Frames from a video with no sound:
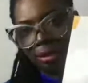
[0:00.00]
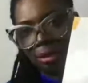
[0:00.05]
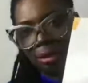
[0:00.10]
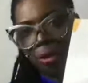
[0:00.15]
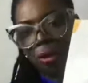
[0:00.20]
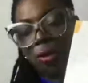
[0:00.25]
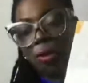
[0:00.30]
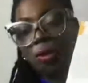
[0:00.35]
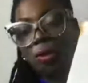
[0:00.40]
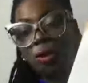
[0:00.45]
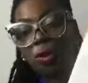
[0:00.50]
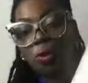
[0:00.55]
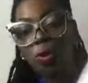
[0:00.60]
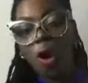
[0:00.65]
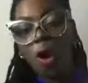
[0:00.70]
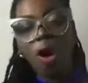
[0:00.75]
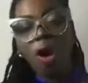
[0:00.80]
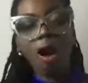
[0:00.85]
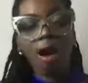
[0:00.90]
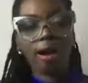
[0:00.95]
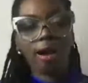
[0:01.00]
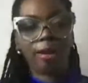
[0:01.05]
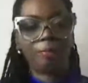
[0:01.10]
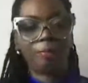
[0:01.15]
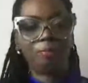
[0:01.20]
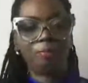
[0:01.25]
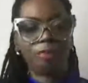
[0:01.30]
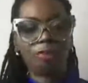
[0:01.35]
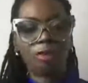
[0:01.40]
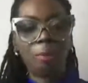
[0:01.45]
who you are.
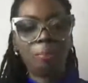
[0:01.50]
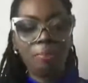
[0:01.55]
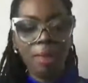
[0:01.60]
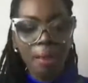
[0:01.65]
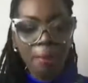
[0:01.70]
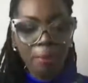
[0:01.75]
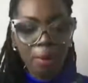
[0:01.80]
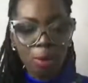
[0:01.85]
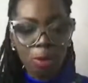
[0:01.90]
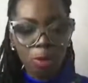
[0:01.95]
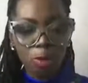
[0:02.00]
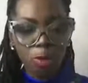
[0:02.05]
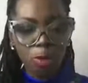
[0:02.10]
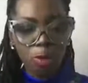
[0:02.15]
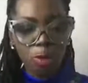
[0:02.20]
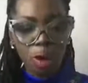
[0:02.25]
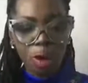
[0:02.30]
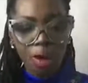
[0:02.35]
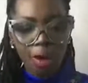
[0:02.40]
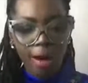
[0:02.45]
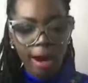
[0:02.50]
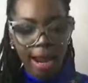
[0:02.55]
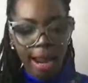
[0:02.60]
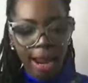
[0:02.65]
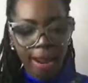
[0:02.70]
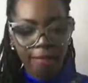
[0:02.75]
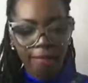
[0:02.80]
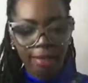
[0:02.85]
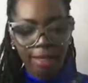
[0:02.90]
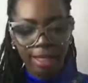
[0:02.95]
Remember who you are,
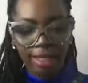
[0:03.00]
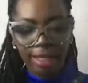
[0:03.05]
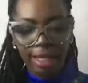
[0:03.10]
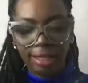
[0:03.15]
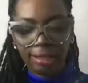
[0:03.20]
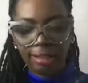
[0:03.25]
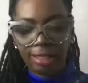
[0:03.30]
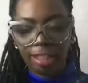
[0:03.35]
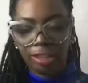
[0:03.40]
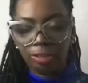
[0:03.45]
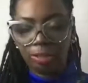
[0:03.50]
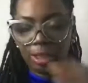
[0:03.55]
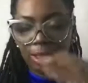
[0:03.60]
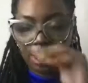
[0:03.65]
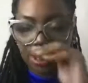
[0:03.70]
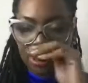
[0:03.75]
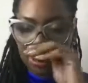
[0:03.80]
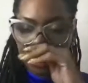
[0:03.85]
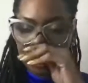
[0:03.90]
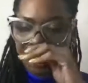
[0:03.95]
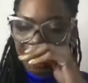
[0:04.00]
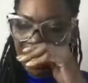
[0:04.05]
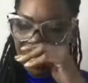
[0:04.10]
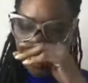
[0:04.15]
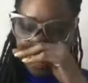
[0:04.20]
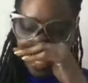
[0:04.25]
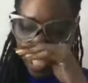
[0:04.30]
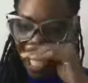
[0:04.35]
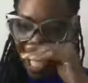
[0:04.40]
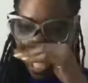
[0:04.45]
African Ancestry. And it's a
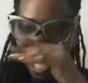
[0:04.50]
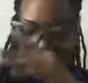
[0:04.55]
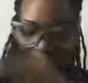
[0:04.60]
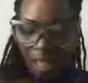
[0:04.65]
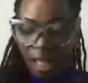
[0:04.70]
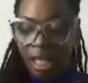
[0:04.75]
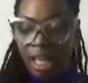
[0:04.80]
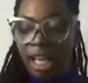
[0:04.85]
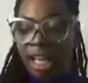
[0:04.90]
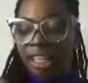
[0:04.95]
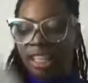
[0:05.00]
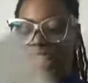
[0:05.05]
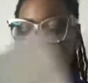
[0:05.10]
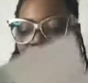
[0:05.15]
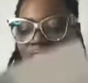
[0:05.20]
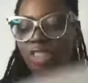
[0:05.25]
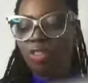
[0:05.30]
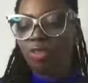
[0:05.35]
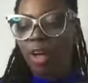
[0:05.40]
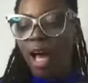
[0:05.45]
study guide. This is